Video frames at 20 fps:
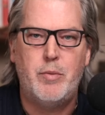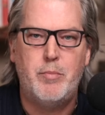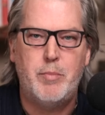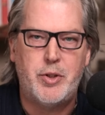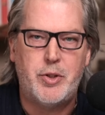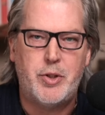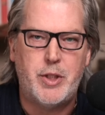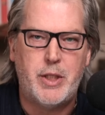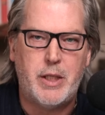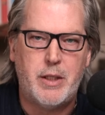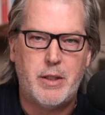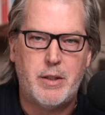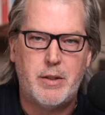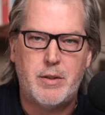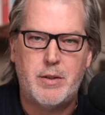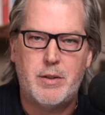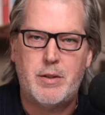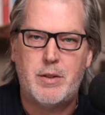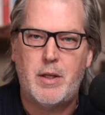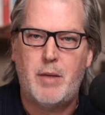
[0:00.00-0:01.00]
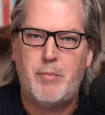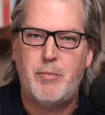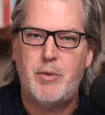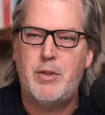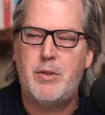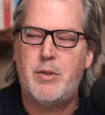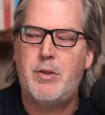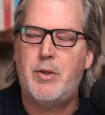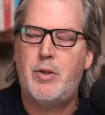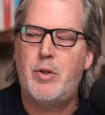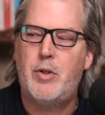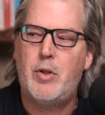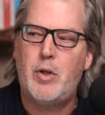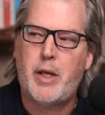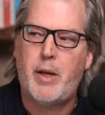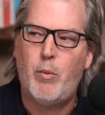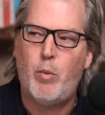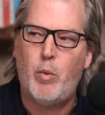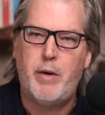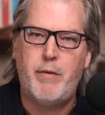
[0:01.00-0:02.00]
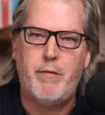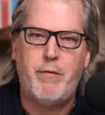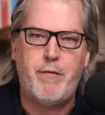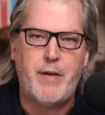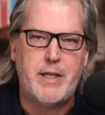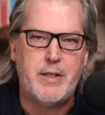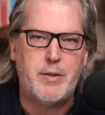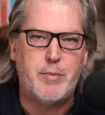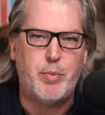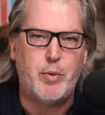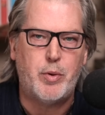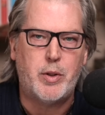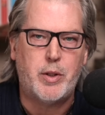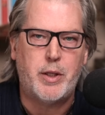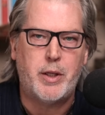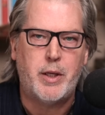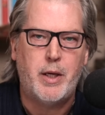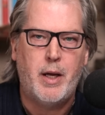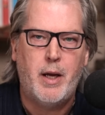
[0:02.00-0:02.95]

the machines. Just look at what Facebook